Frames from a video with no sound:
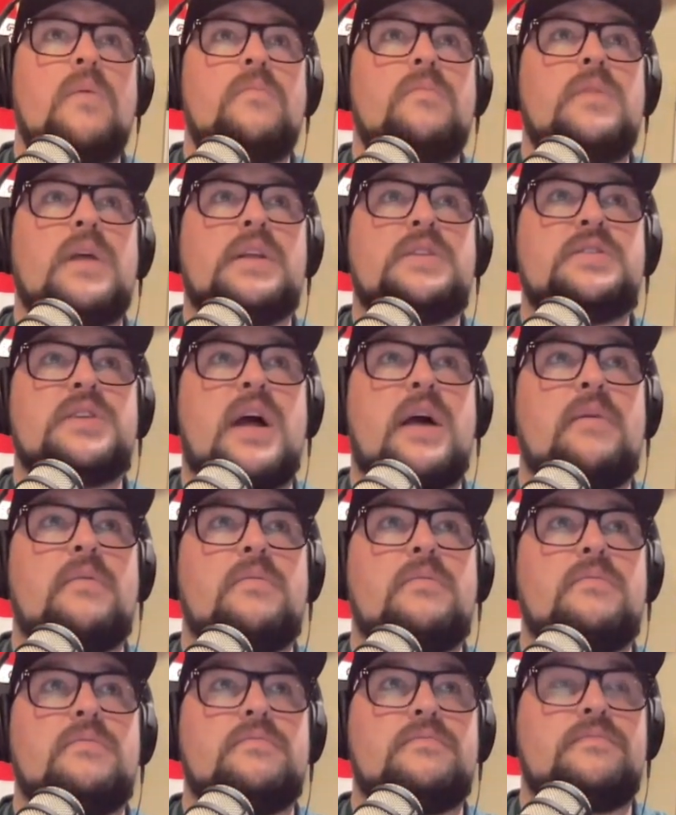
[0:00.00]
That's not
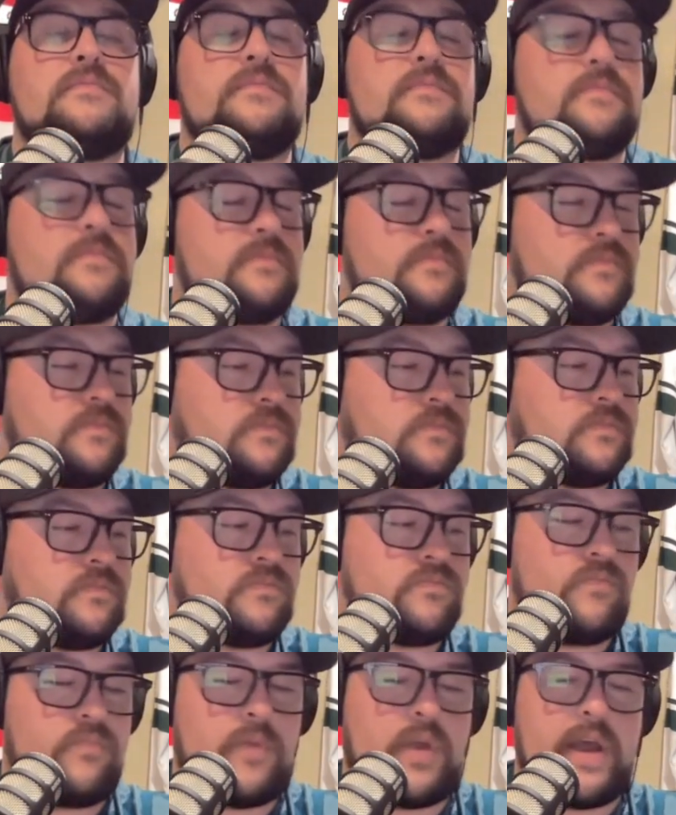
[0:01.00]

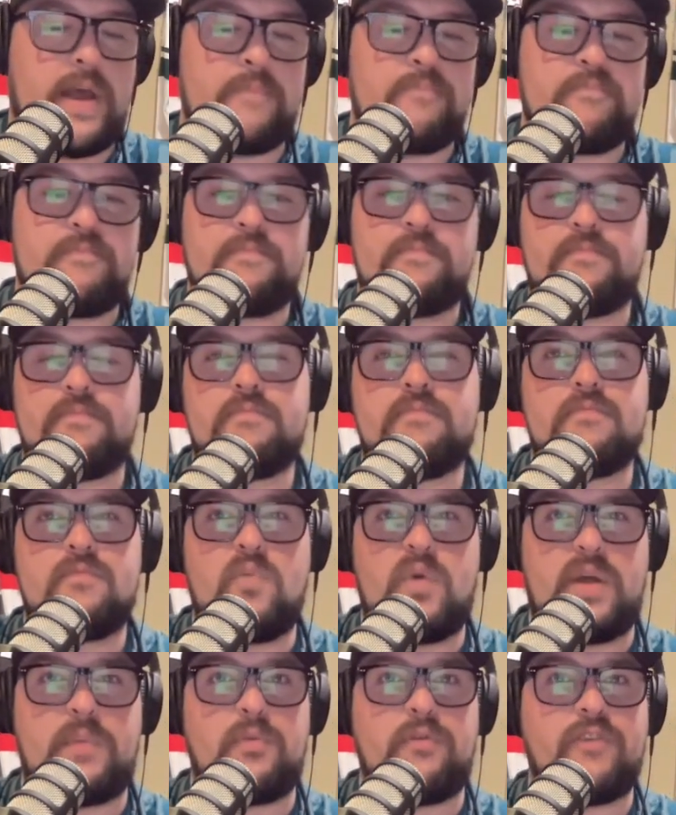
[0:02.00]
okay.
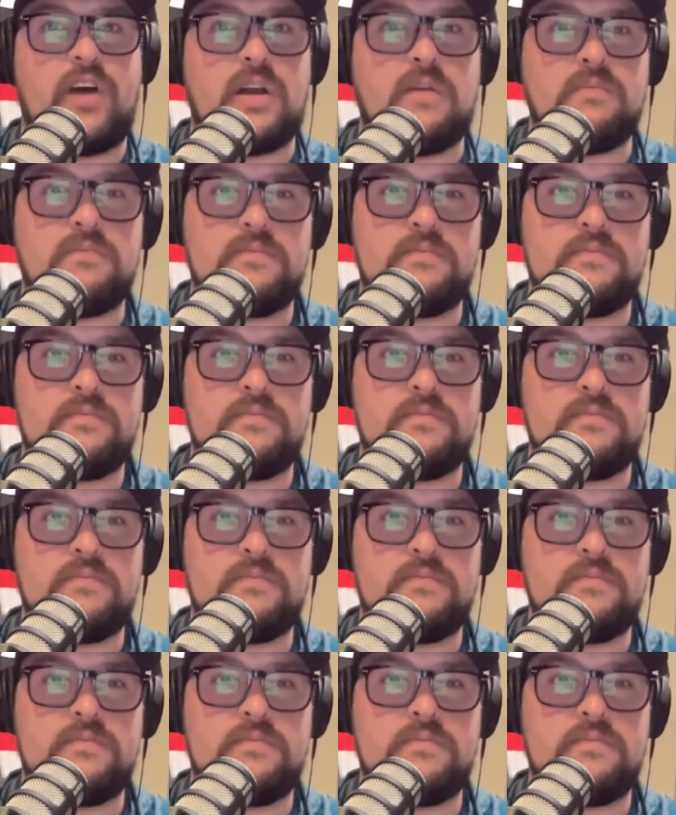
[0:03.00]
We can move on.